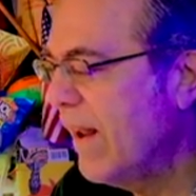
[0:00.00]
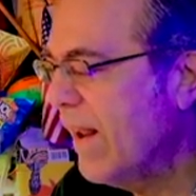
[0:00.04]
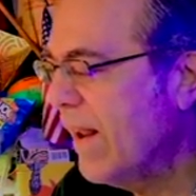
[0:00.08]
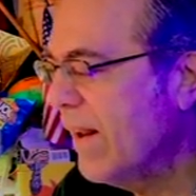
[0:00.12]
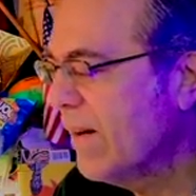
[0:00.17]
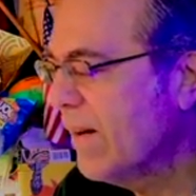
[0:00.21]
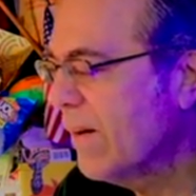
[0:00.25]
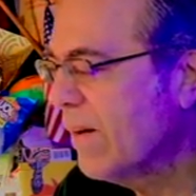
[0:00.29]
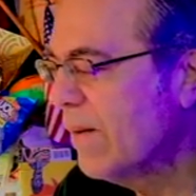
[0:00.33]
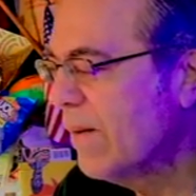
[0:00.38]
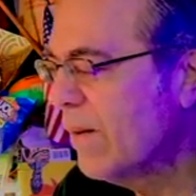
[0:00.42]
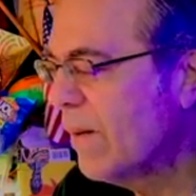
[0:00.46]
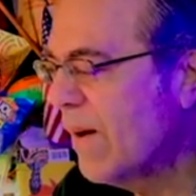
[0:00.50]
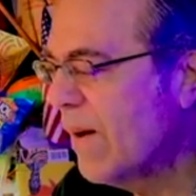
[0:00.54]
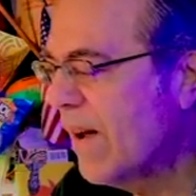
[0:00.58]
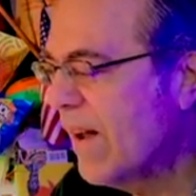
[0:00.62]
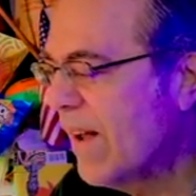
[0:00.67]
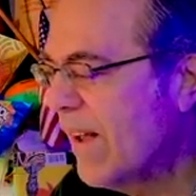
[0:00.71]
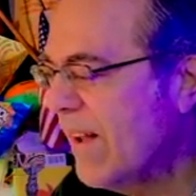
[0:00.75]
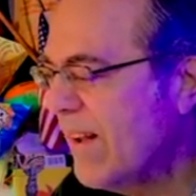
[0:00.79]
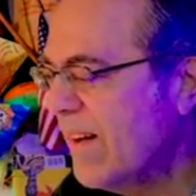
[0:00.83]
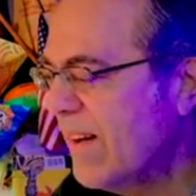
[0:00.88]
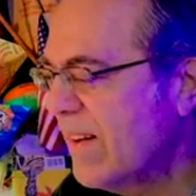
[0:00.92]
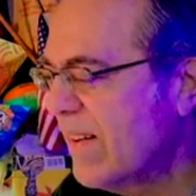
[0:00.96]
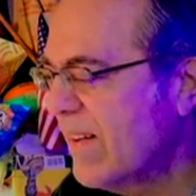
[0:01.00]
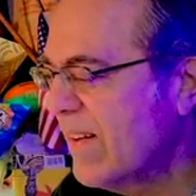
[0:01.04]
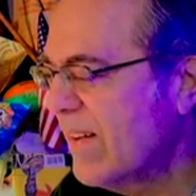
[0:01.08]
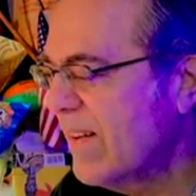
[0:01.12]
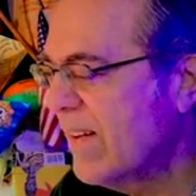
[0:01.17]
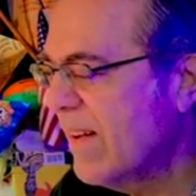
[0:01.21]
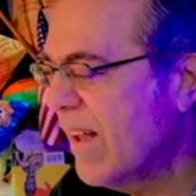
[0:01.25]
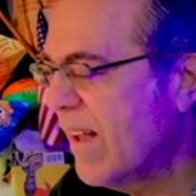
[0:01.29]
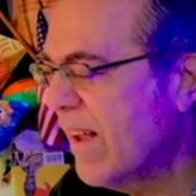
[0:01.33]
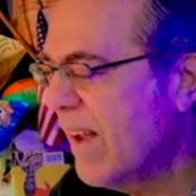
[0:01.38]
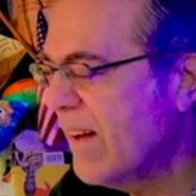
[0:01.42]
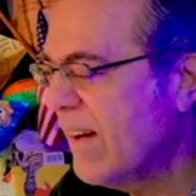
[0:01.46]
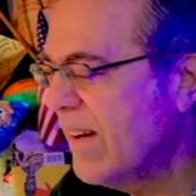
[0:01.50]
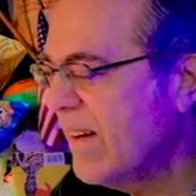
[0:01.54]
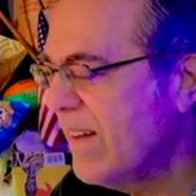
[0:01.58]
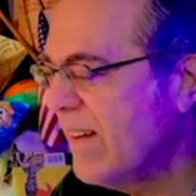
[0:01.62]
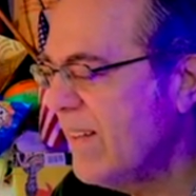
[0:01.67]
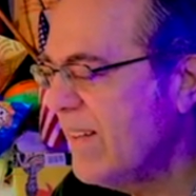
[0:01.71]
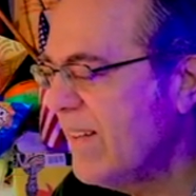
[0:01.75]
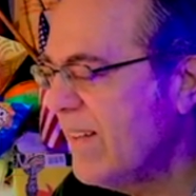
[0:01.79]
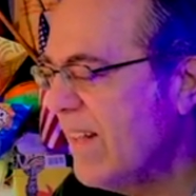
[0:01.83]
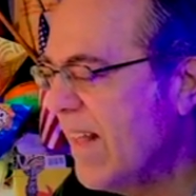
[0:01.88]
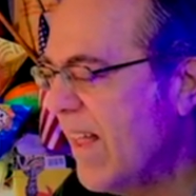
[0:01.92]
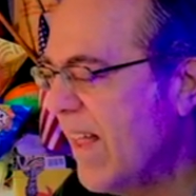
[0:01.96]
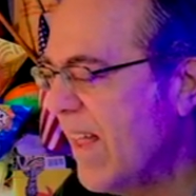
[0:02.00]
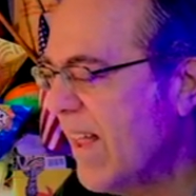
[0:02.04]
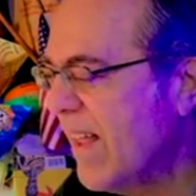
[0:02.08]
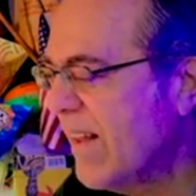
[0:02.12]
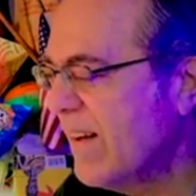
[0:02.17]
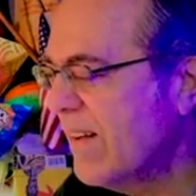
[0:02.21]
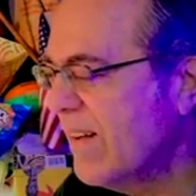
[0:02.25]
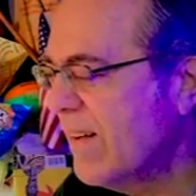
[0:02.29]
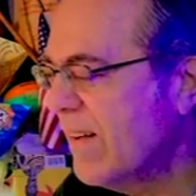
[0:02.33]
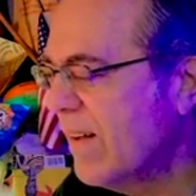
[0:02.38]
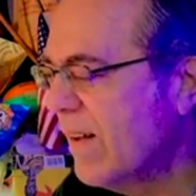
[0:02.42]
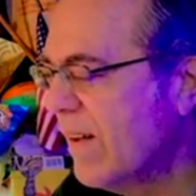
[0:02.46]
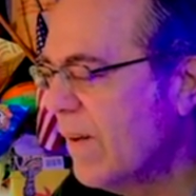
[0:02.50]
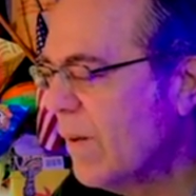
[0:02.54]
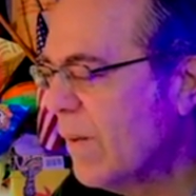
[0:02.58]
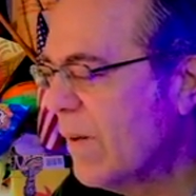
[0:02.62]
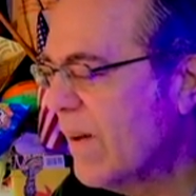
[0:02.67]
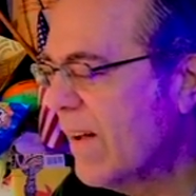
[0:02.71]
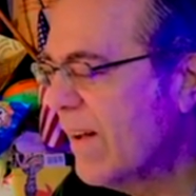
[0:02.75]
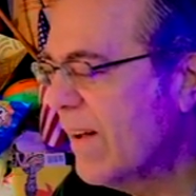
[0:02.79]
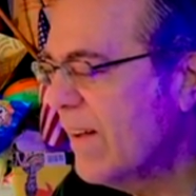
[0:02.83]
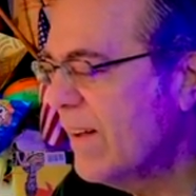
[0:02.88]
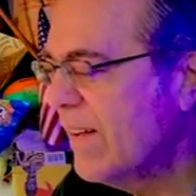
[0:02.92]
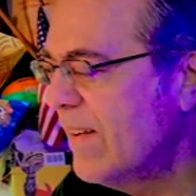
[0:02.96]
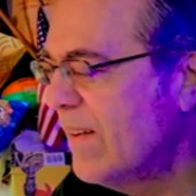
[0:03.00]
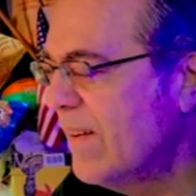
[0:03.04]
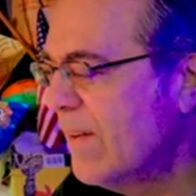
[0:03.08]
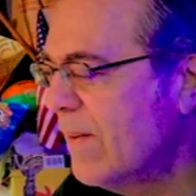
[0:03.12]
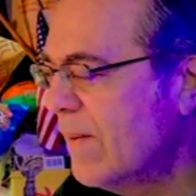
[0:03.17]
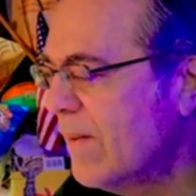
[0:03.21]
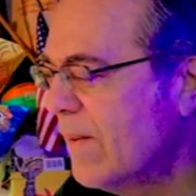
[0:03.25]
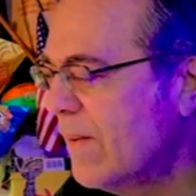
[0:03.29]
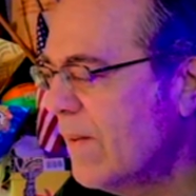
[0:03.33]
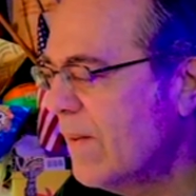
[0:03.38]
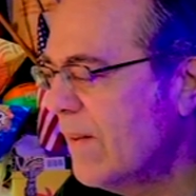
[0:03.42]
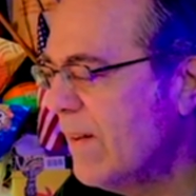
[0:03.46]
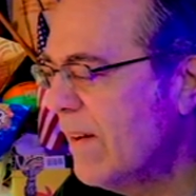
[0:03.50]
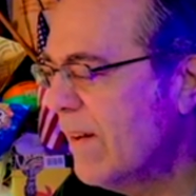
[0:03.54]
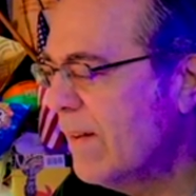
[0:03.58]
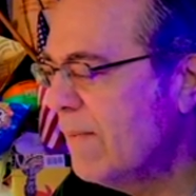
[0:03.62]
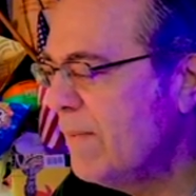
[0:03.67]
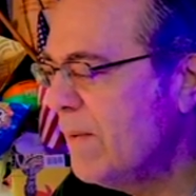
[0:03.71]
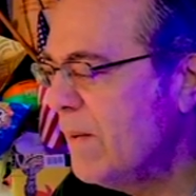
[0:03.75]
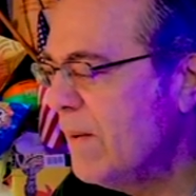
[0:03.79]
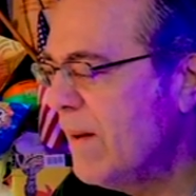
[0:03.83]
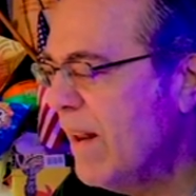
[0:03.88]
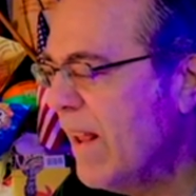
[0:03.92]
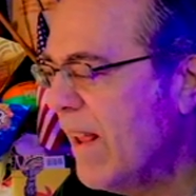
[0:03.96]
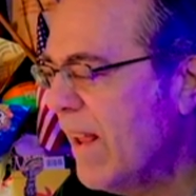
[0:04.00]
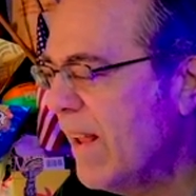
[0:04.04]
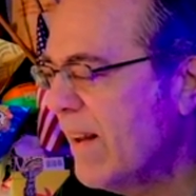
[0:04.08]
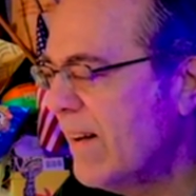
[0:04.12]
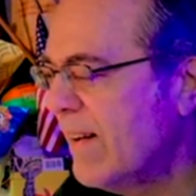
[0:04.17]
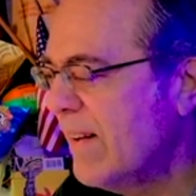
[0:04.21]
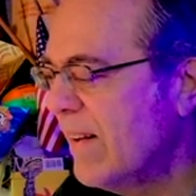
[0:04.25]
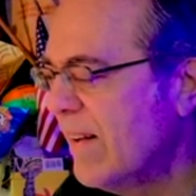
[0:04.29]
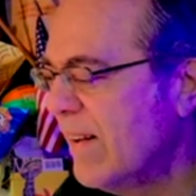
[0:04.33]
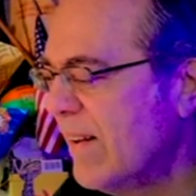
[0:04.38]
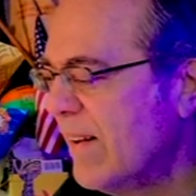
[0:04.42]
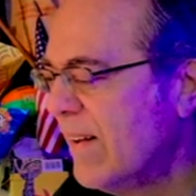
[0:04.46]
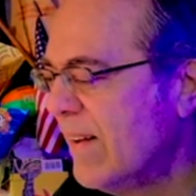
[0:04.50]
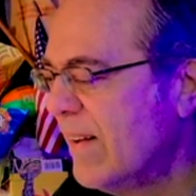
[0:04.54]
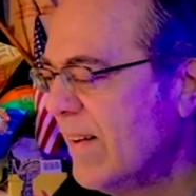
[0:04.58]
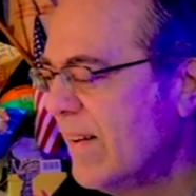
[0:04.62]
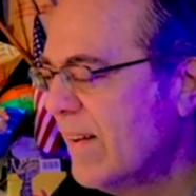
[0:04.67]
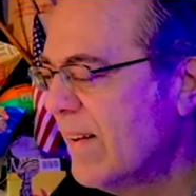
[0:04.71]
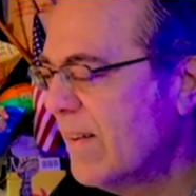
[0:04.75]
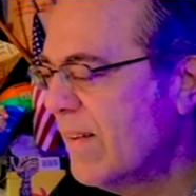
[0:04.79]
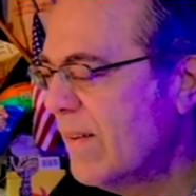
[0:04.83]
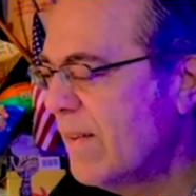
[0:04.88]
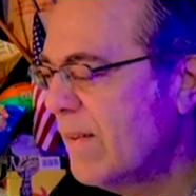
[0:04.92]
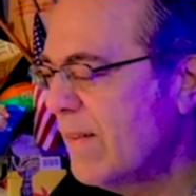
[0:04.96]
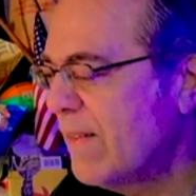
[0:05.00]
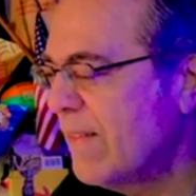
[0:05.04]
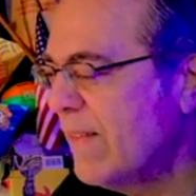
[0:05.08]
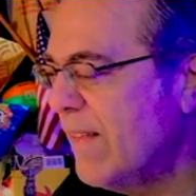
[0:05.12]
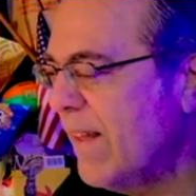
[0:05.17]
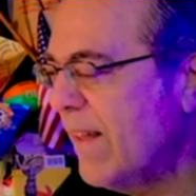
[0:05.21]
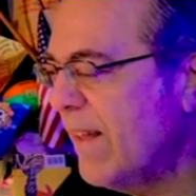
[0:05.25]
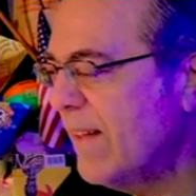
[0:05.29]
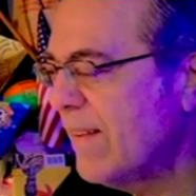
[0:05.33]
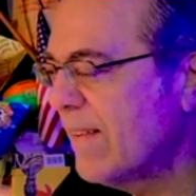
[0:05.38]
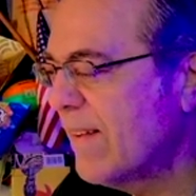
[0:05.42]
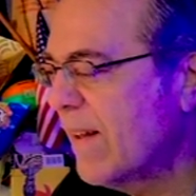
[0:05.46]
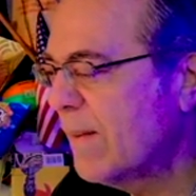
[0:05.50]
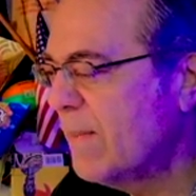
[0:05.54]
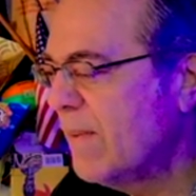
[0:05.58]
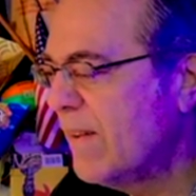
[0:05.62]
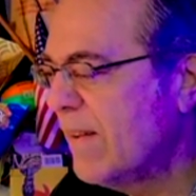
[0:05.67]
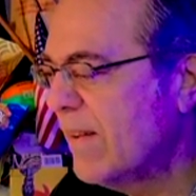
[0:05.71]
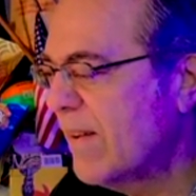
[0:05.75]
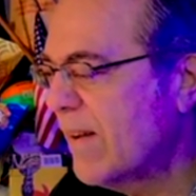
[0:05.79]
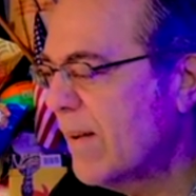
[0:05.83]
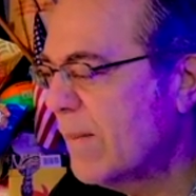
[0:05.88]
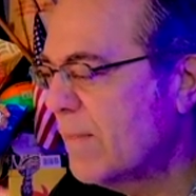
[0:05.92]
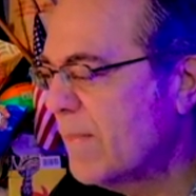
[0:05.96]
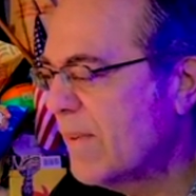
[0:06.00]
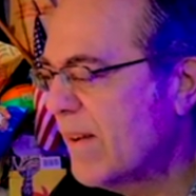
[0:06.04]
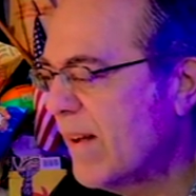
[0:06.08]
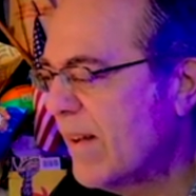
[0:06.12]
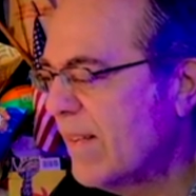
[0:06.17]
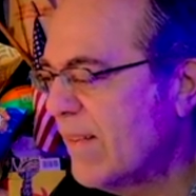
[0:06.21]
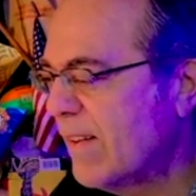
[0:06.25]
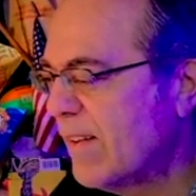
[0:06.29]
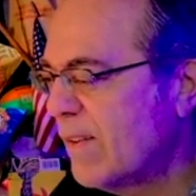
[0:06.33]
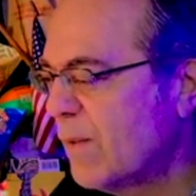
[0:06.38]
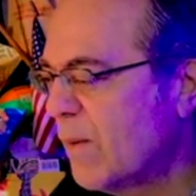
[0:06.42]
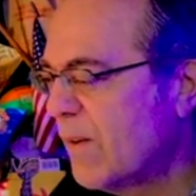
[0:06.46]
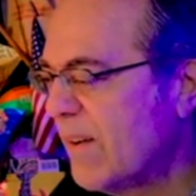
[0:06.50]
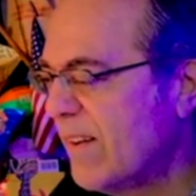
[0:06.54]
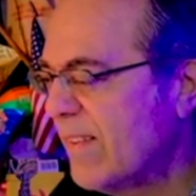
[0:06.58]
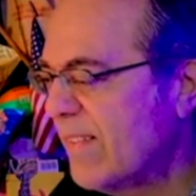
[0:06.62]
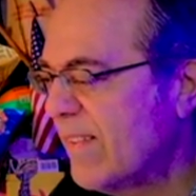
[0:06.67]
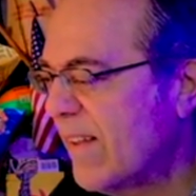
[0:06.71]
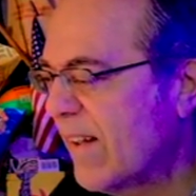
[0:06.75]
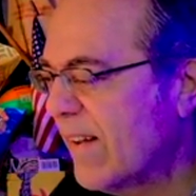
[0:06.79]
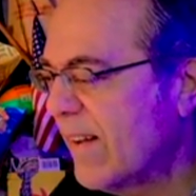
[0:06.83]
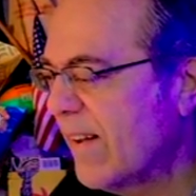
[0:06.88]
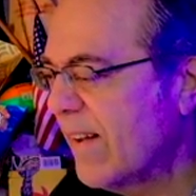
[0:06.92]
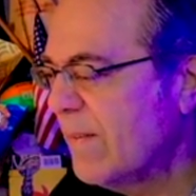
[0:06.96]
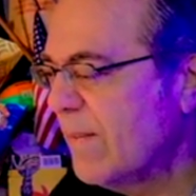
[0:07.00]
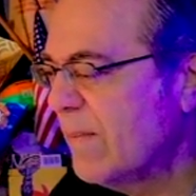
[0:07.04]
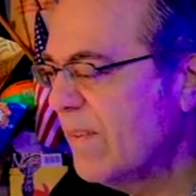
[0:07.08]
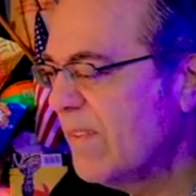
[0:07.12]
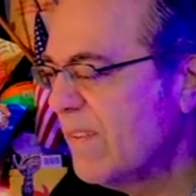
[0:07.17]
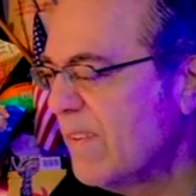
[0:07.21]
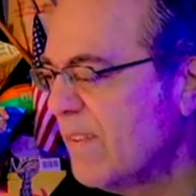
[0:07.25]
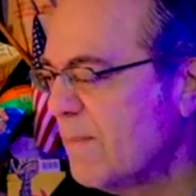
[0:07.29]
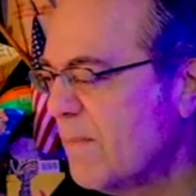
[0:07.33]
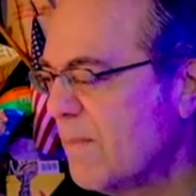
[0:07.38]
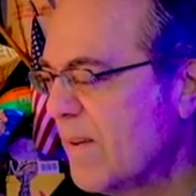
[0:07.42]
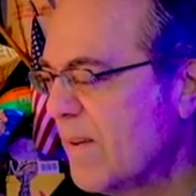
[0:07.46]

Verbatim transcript: And Aloha Aina, Aina is land, Aloha, oh, love you land. Earth Day is coming up on the 22nd, which is